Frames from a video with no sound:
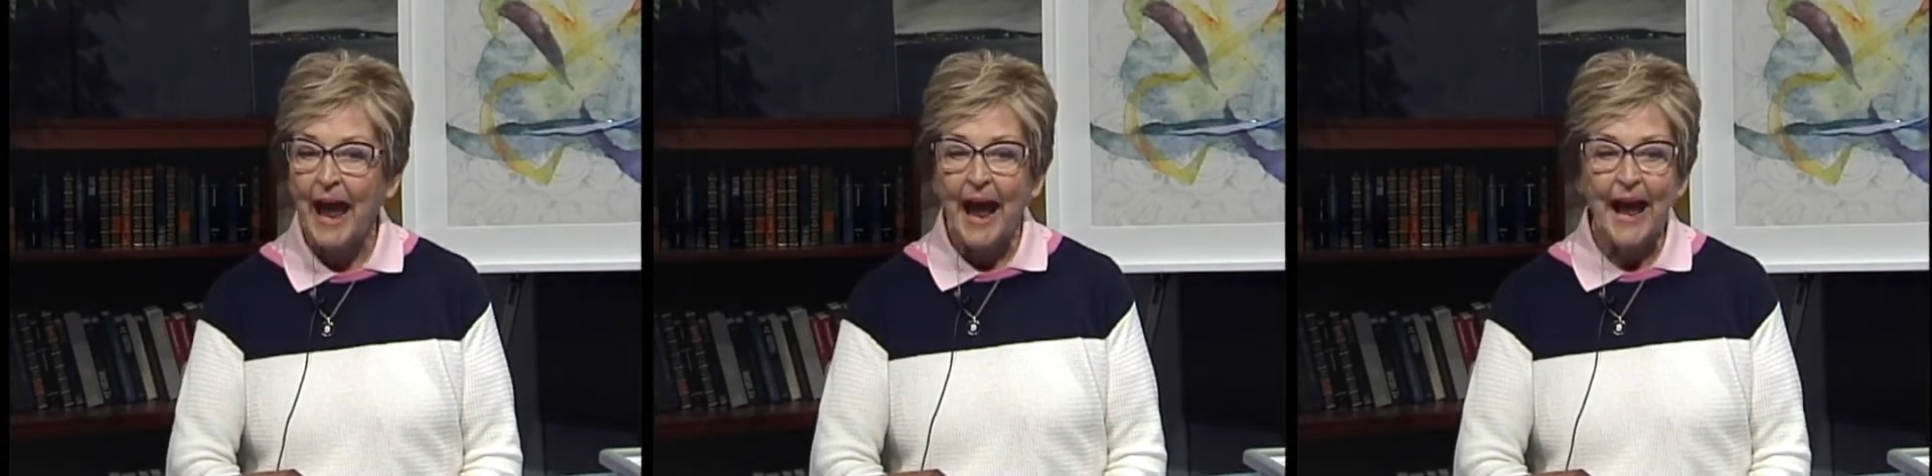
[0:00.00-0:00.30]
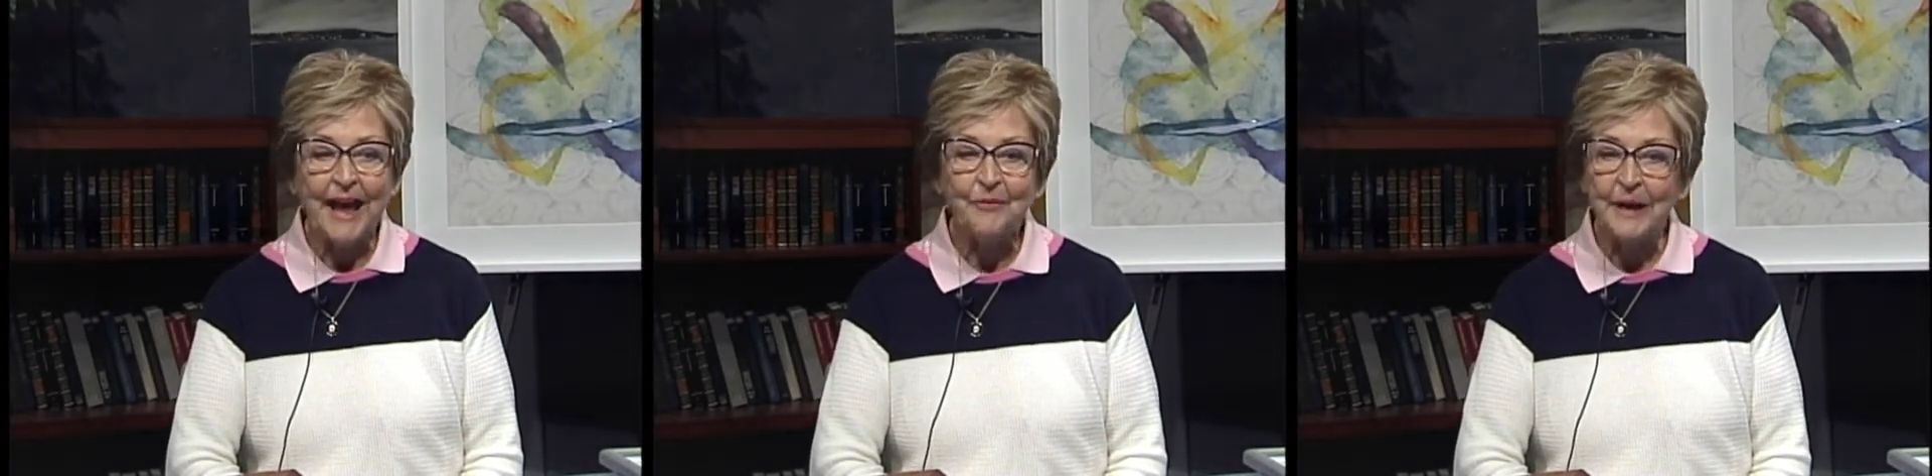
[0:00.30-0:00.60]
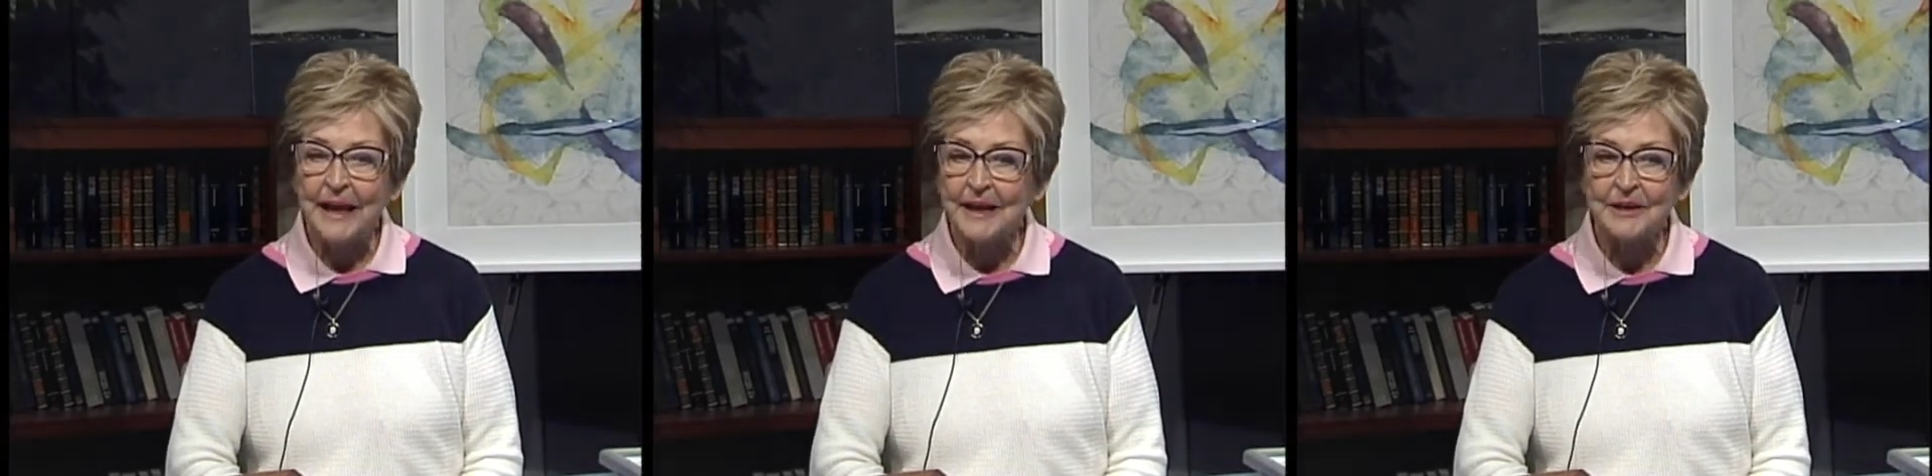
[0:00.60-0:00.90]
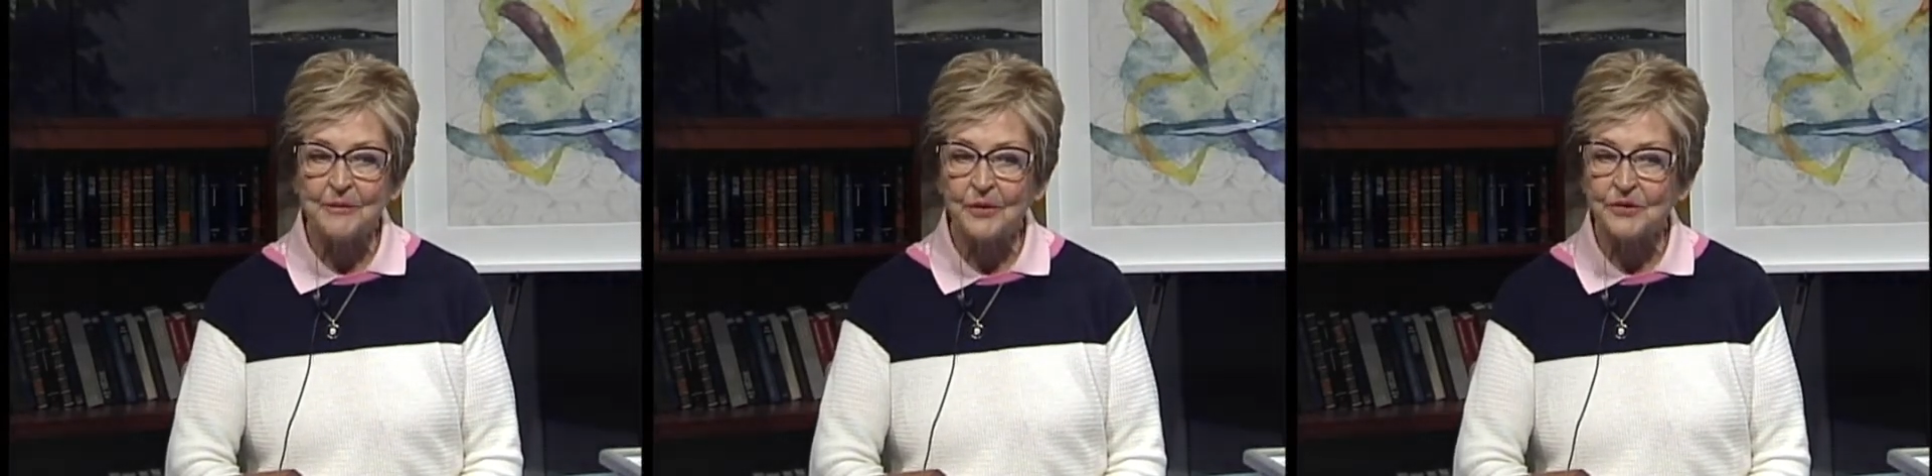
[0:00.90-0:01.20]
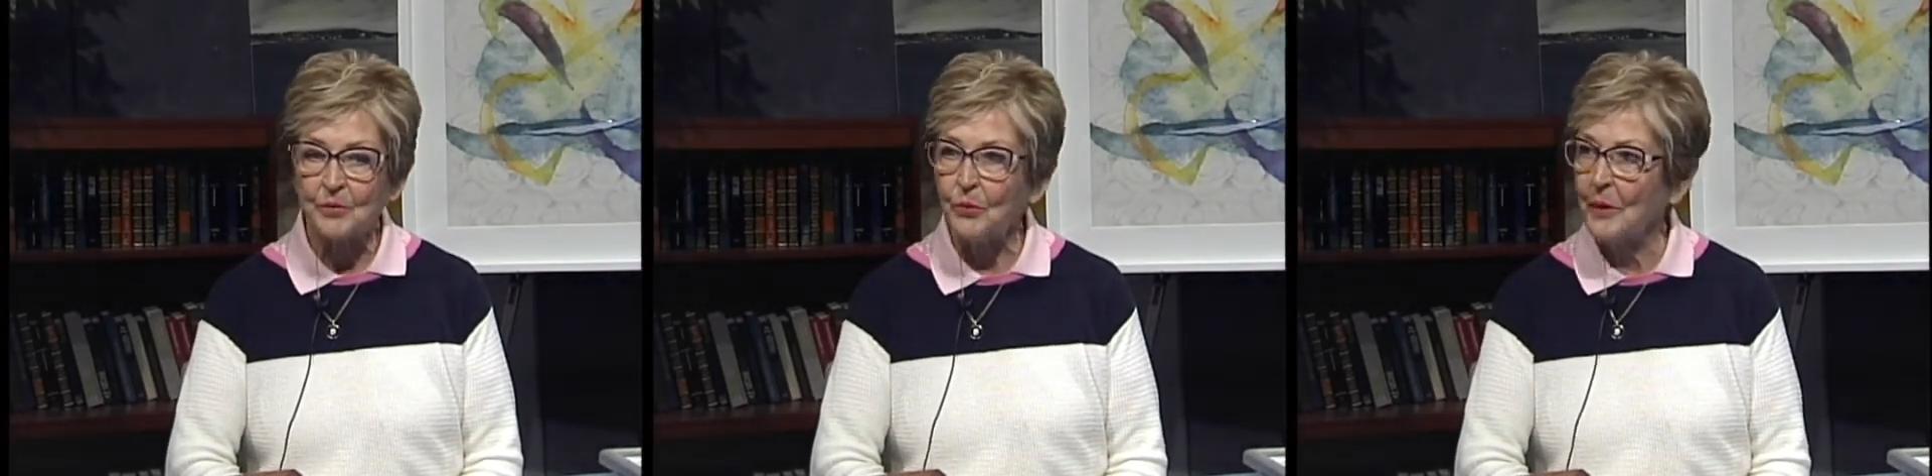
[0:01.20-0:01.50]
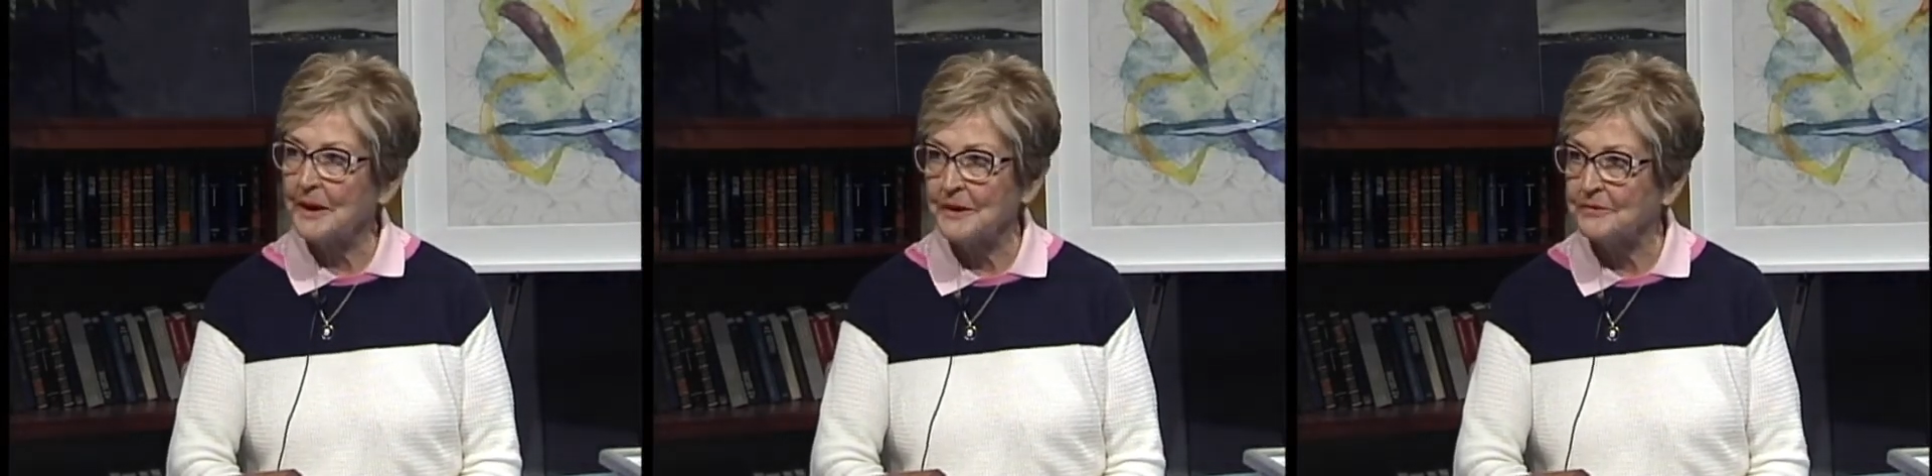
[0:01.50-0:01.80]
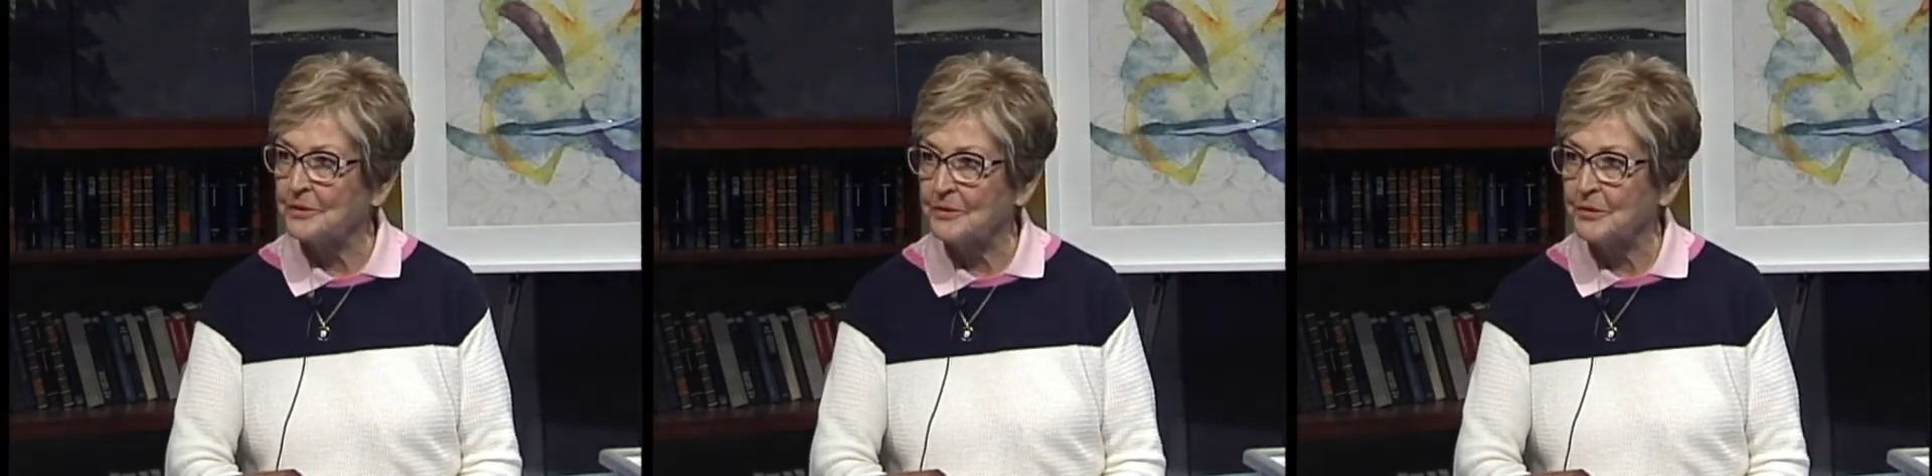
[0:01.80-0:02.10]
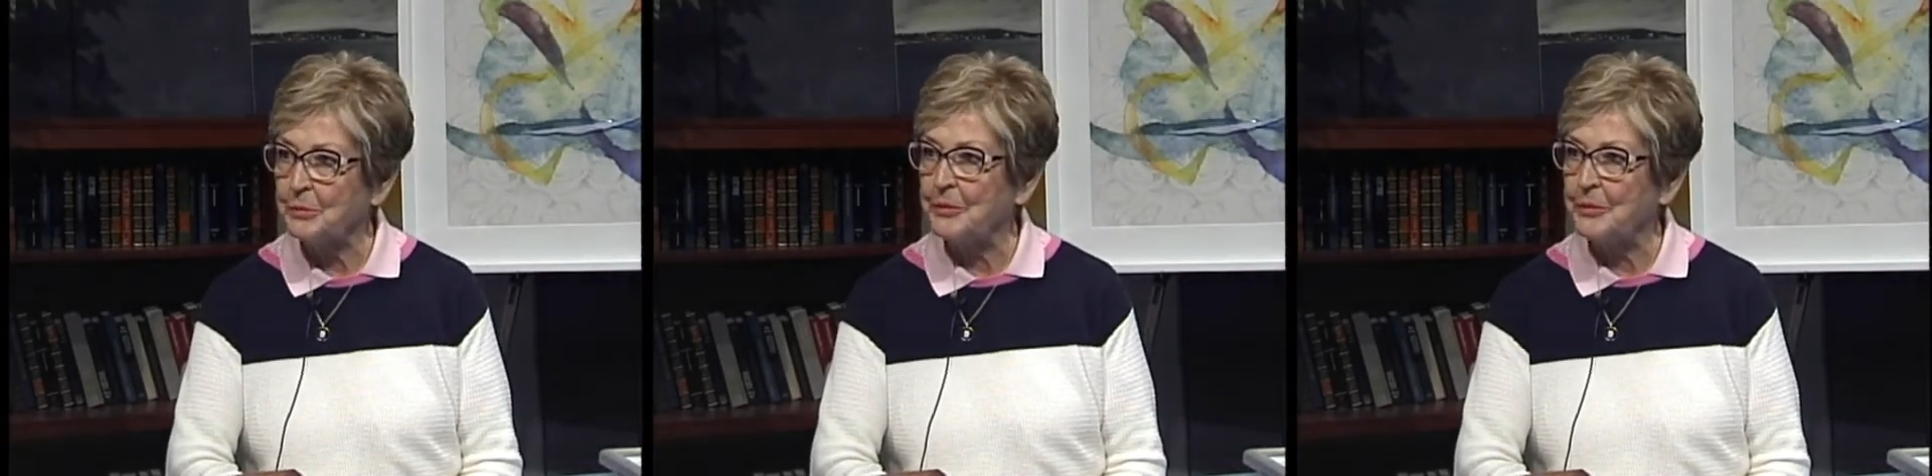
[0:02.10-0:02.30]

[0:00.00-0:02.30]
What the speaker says: And we had the most wonderful group